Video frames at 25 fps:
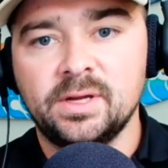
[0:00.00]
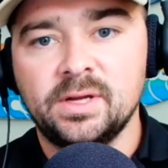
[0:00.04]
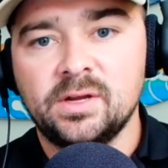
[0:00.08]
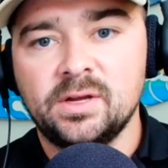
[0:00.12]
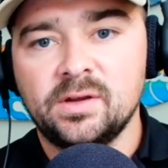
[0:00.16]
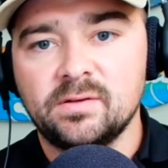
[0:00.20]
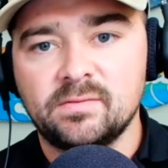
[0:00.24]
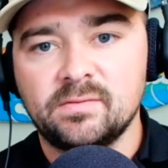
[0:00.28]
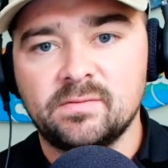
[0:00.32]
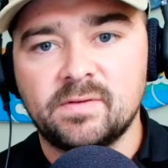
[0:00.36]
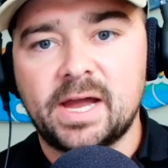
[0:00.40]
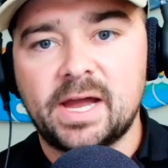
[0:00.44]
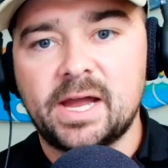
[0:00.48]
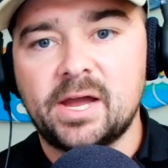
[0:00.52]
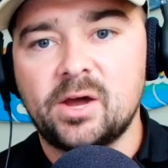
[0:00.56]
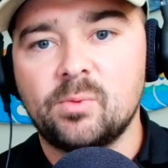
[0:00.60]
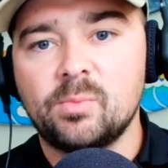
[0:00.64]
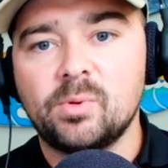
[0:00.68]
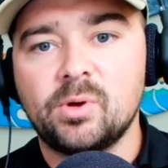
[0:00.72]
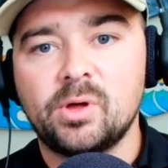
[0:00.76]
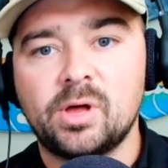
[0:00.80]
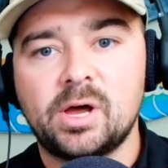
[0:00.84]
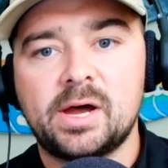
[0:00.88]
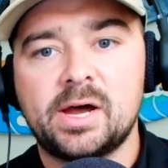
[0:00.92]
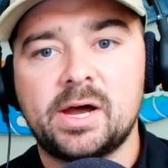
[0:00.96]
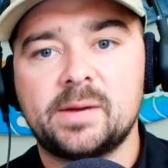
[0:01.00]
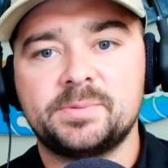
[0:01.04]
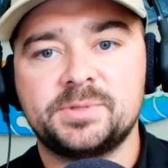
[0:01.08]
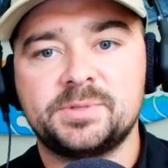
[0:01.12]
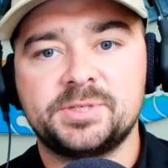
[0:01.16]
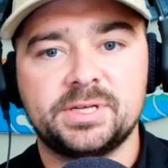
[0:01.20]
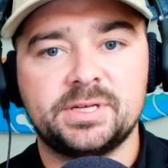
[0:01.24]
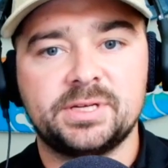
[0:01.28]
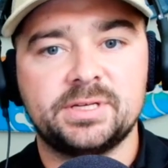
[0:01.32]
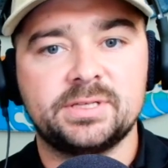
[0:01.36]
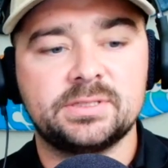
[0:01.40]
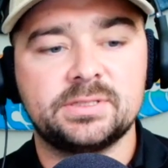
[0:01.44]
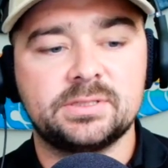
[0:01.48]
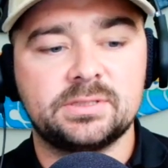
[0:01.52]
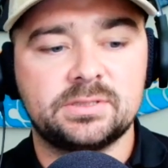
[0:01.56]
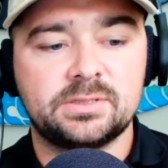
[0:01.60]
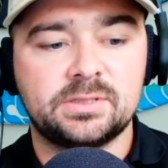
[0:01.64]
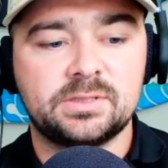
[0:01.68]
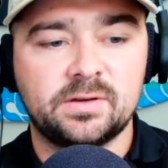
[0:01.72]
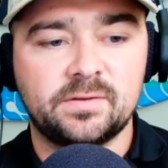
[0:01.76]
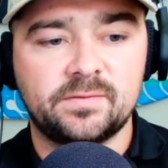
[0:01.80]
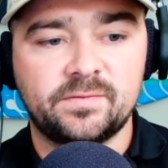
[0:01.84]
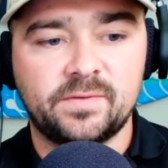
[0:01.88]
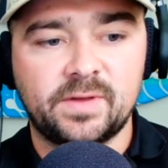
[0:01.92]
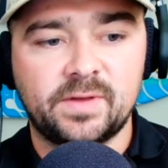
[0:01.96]
viable options
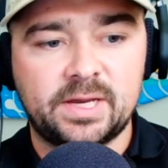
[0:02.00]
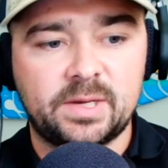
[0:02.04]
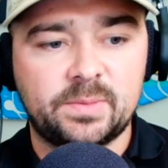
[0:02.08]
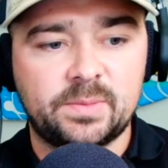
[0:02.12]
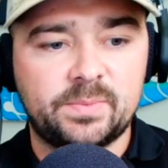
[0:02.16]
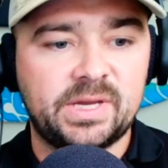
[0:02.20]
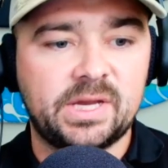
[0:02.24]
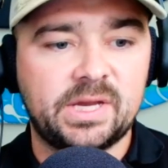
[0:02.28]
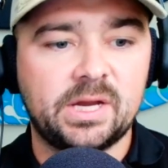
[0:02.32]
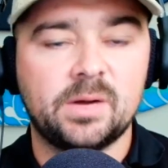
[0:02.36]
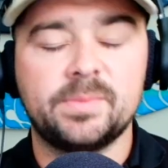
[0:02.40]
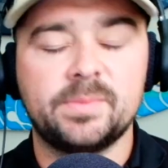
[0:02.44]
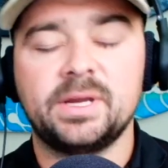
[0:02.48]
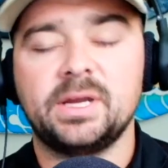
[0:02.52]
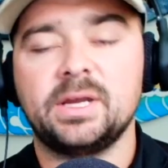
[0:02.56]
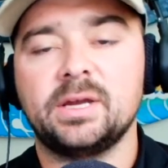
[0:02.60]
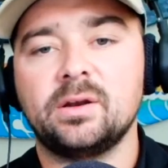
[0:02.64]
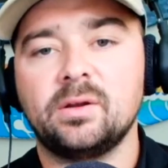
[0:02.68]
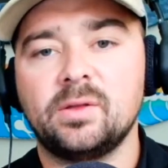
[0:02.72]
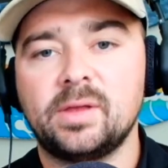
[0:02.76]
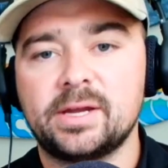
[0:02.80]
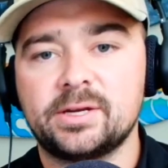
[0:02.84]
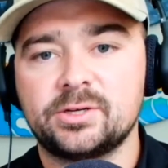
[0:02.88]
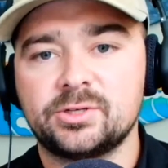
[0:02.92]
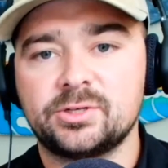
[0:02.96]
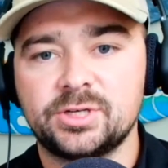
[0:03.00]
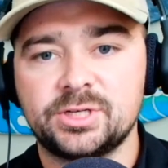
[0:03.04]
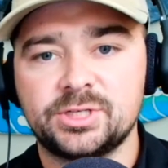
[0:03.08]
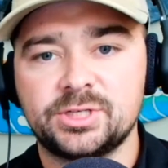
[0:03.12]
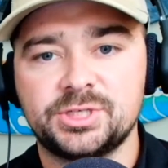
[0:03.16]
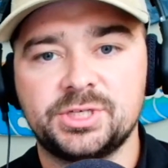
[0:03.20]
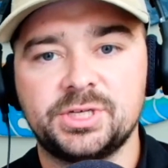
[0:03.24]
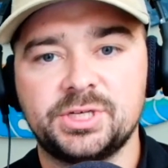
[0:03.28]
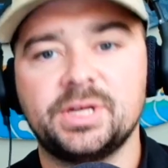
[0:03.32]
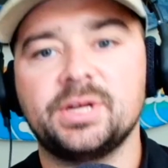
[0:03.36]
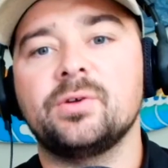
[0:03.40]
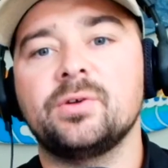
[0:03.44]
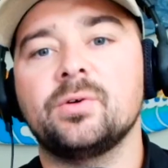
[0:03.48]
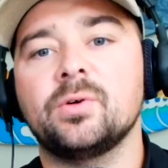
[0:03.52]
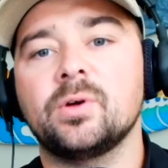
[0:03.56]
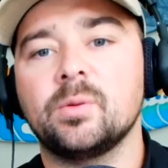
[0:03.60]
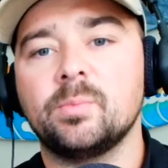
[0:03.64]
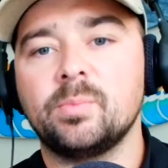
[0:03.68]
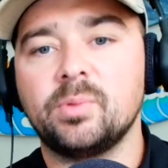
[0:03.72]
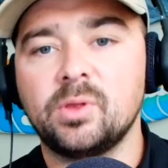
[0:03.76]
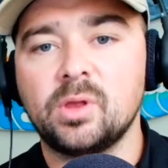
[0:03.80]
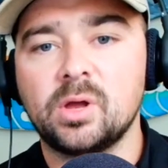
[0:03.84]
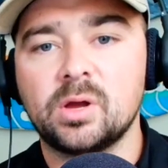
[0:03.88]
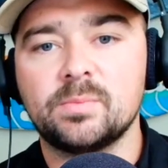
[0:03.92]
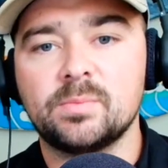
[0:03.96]
of like becoming an electrician or a
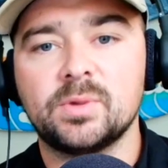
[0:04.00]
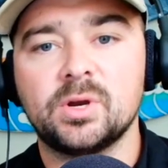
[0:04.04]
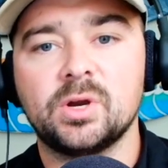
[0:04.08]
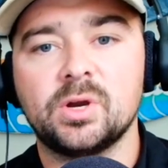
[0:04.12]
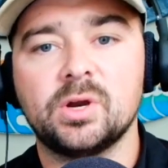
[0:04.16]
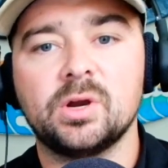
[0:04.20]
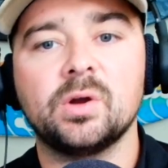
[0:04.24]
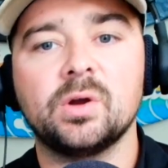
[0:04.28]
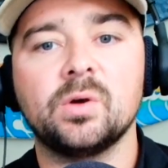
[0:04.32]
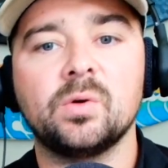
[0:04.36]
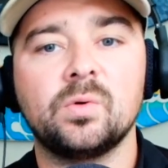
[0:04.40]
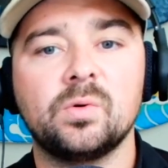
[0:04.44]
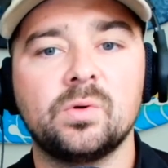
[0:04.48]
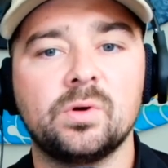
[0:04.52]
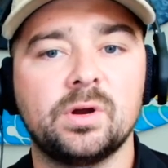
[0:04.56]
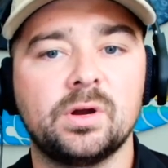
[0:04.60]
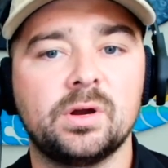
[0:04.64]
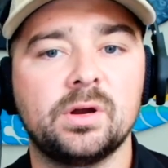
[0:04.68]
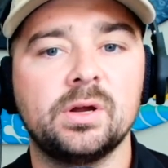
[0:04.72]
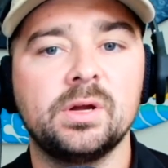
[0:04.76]
plumber or,